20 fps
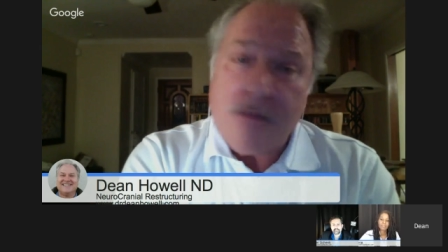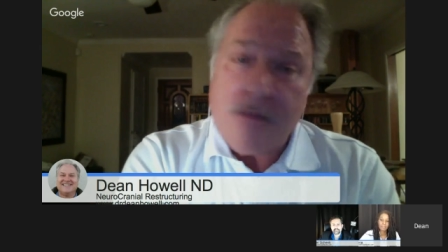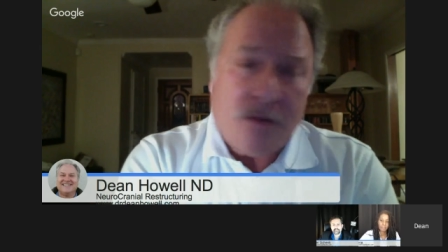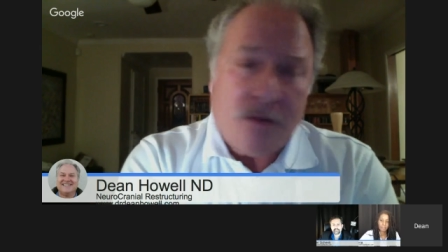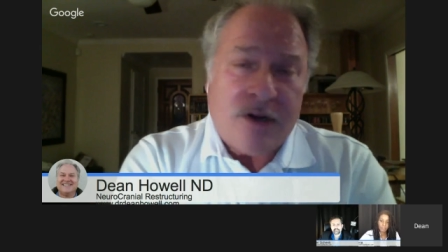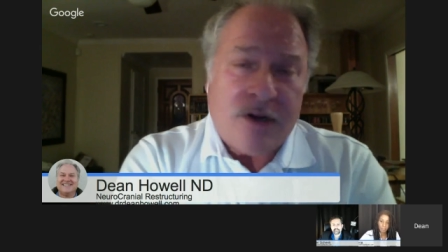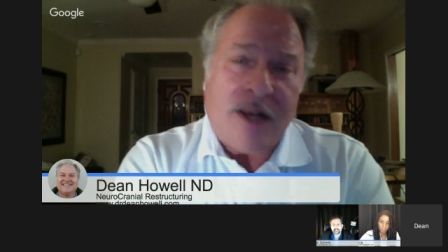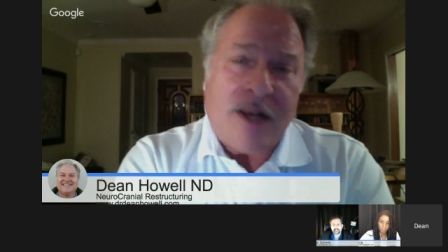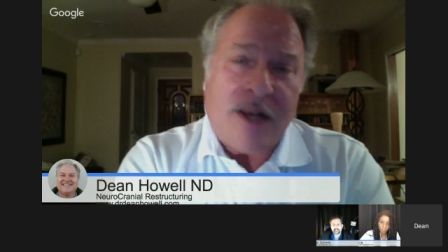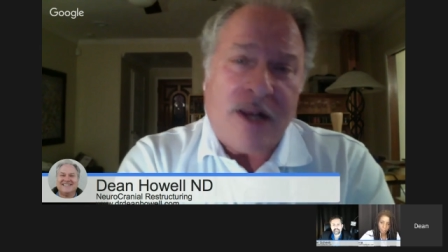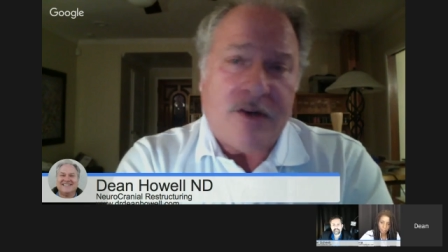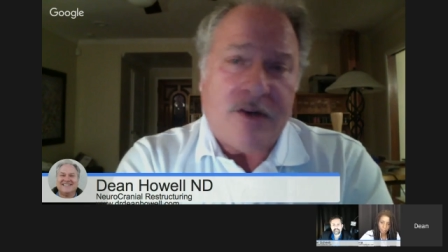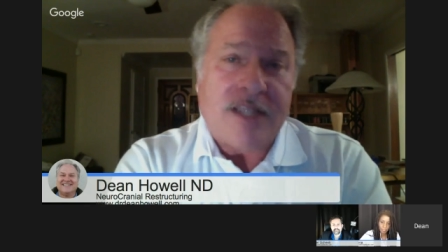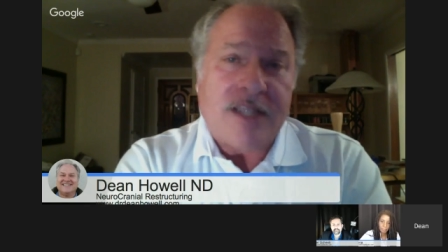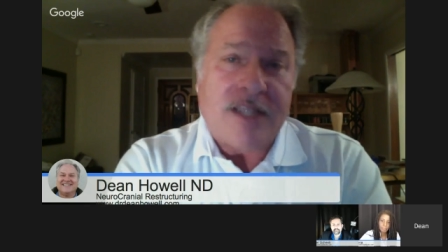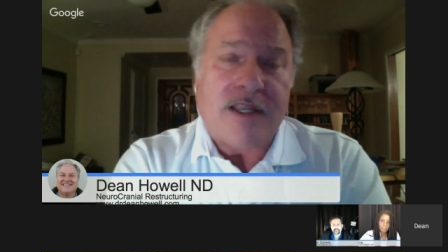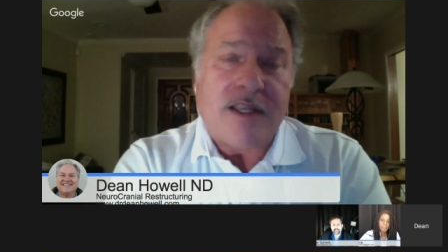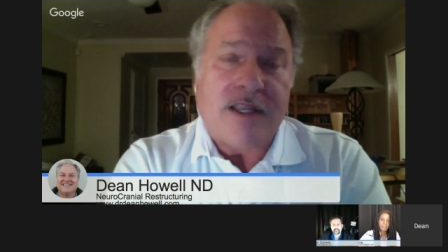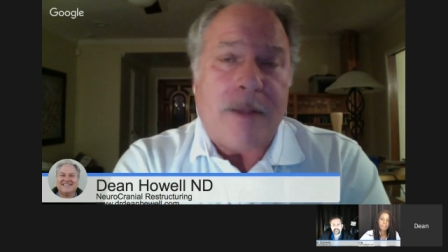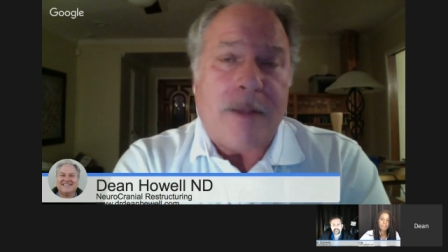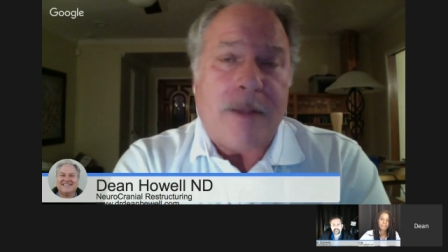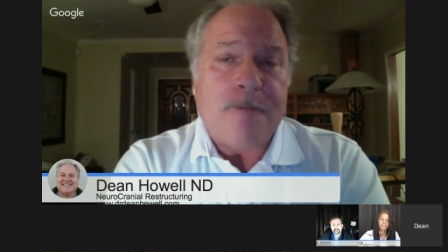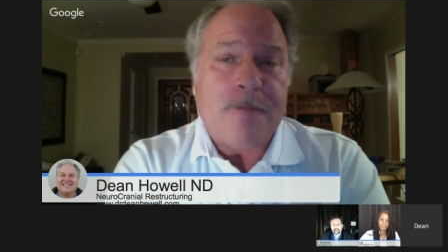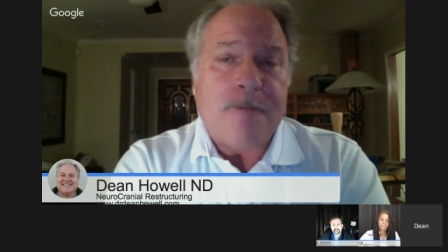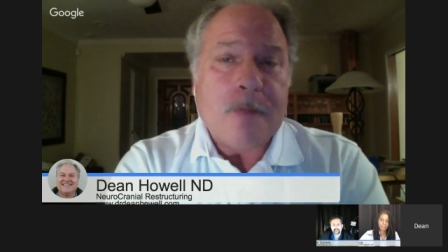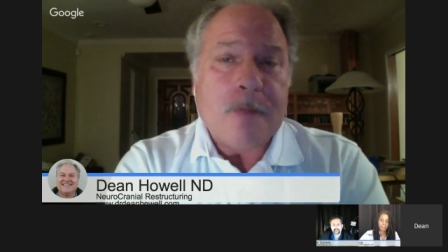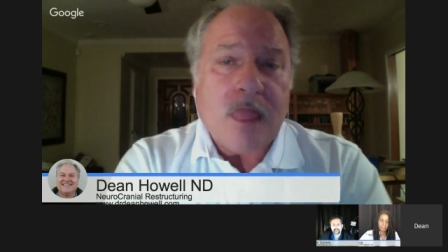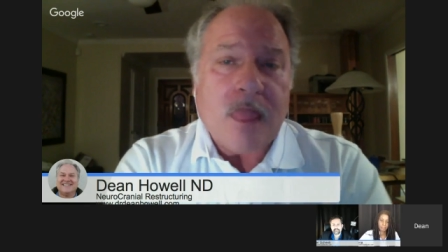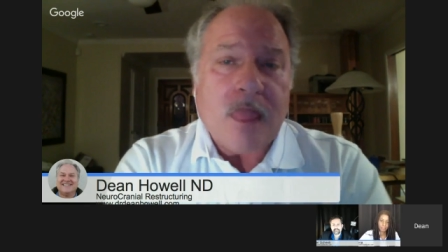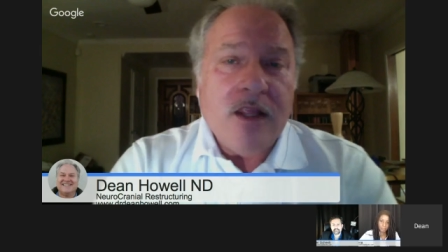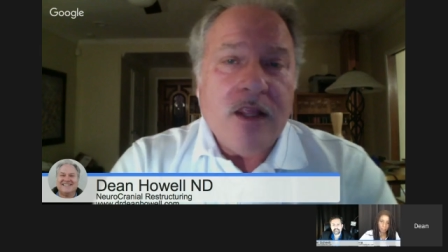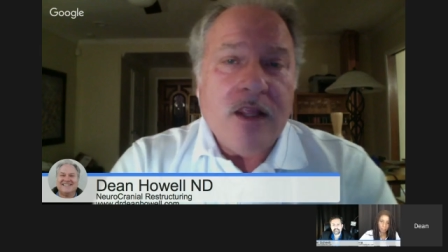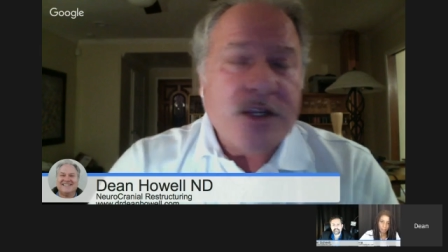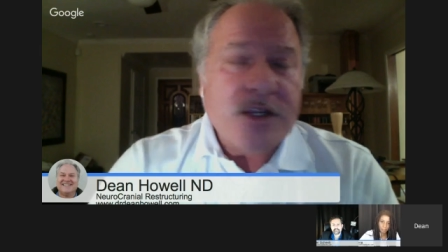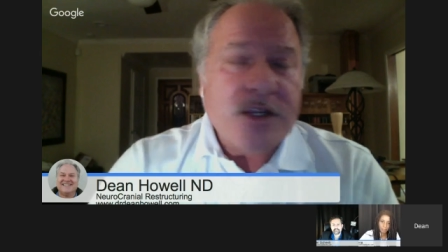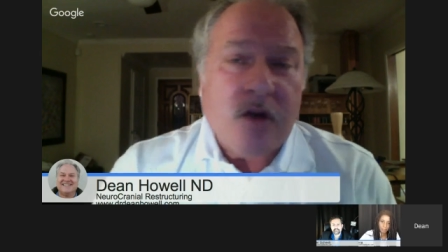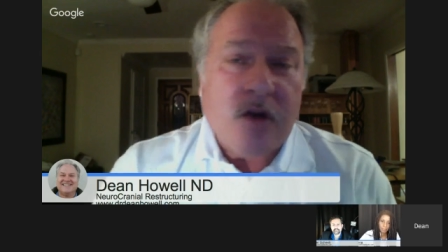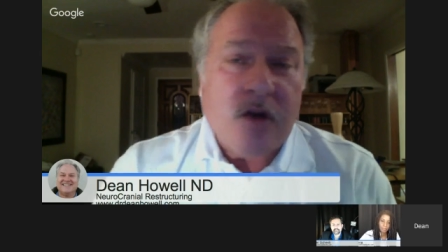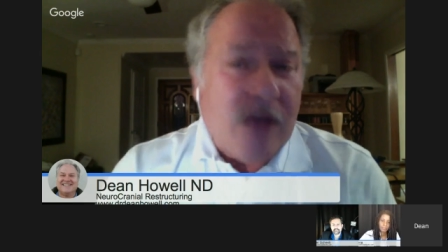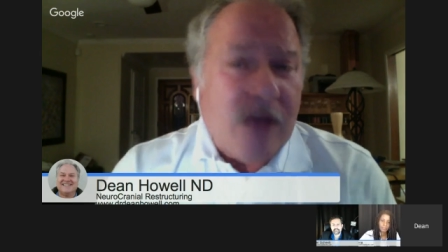but we're not addressing it.
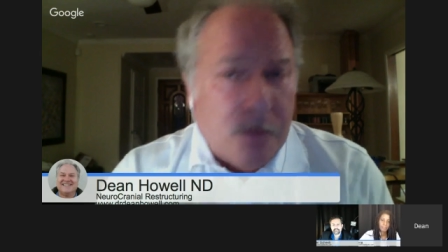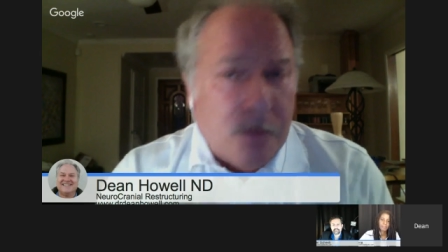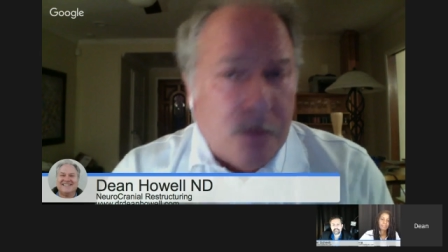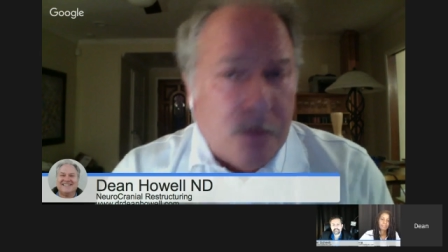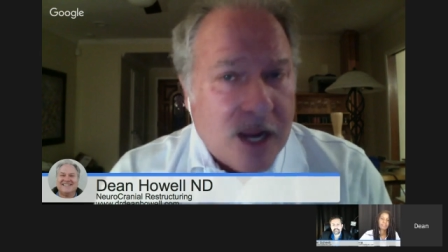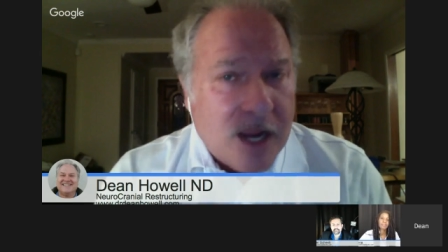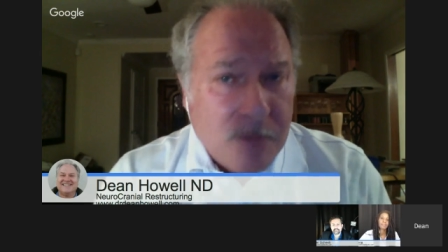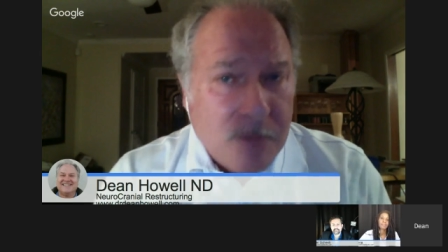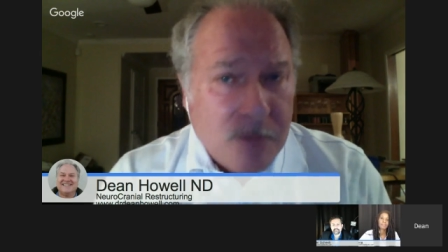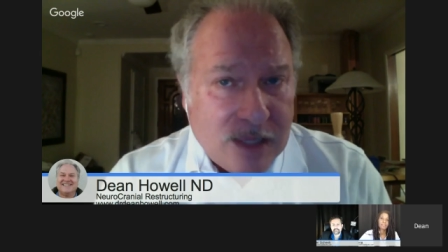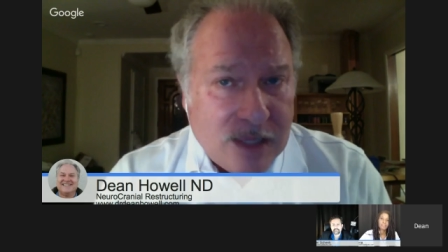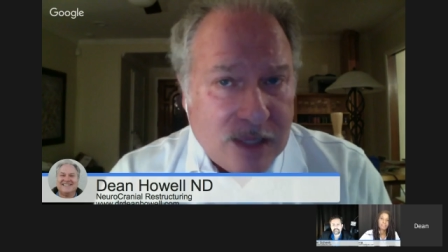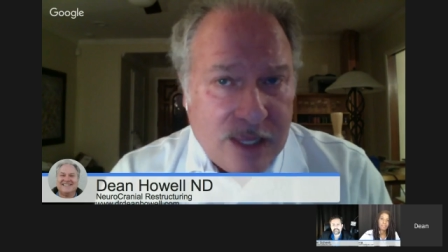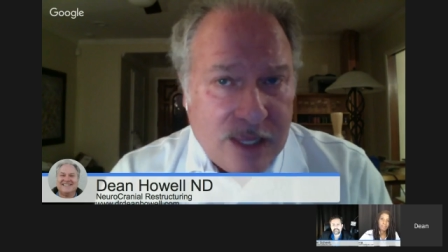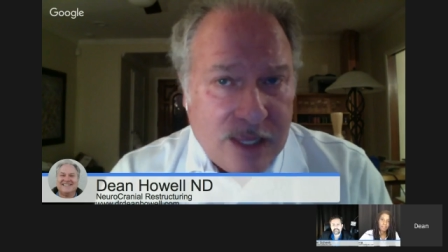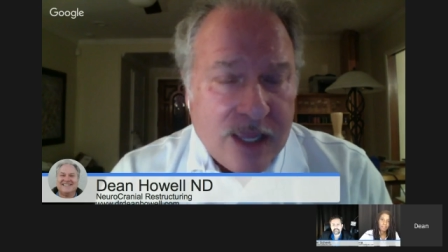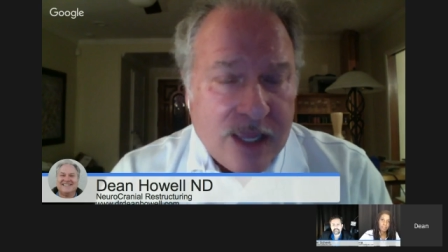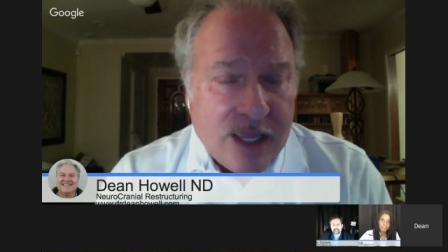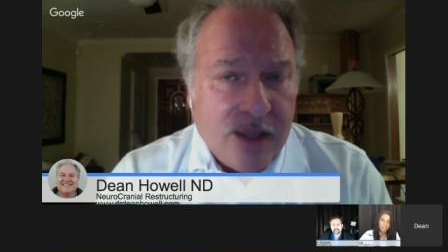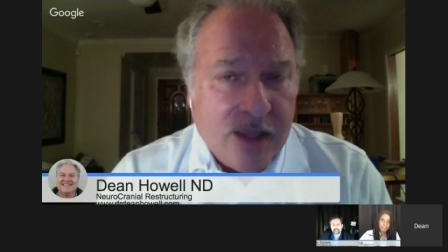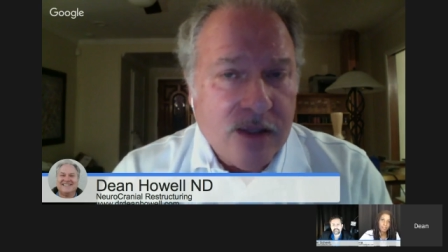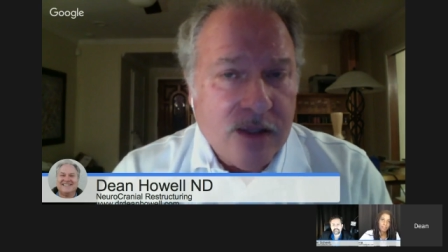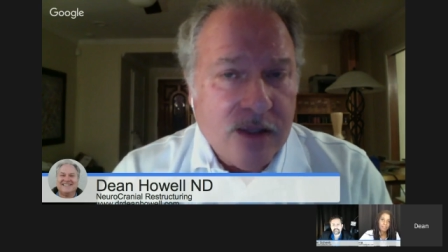So if I break my leg